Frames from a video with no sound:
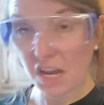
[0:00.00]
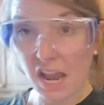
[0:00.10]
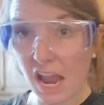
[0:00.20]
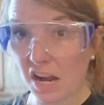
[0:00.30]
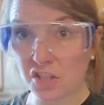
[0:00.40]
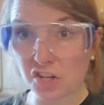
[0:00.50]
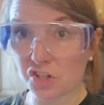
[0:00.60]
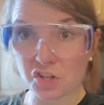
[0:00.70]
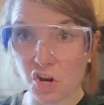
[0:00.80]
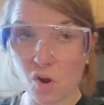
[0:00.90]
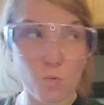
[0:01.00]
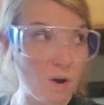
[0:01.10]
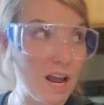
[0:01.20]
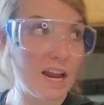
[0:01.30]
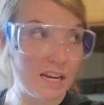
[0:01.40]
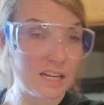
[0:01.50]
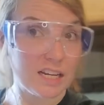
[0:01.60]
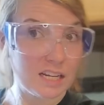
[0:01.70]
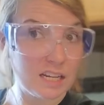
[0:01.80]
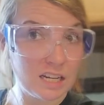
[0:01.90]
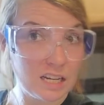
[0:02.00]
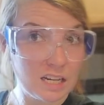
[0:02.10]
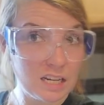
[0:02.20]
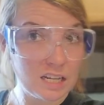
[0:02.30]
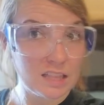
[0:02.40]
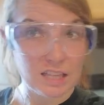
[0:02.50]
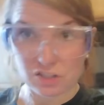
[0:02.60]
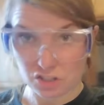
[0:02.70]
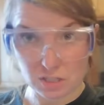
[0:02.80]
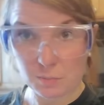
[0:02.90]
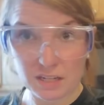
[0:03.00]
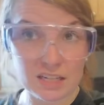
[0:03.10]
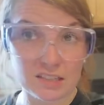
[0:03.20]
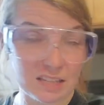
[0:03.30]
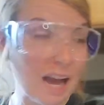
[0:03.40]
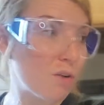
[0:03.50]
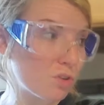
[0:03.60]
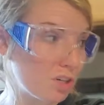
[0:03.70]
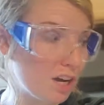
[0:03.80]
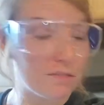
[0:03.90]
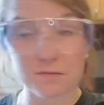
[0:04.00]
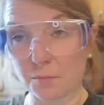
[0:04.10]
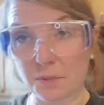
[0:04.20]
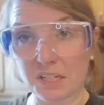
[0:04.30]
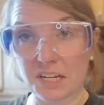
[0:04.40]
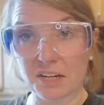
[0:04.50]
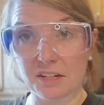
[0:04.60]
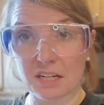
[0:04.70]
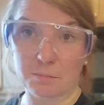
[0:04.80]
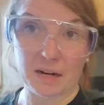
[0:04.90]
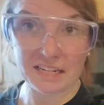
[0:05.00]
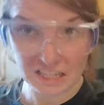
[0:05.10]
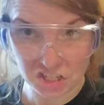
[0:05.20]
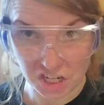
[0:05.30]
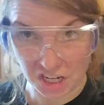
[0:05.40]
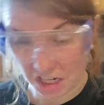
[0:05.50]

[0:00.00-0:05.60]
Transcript: And there's no way that she's being loud enough for me to hear it in my kitchen.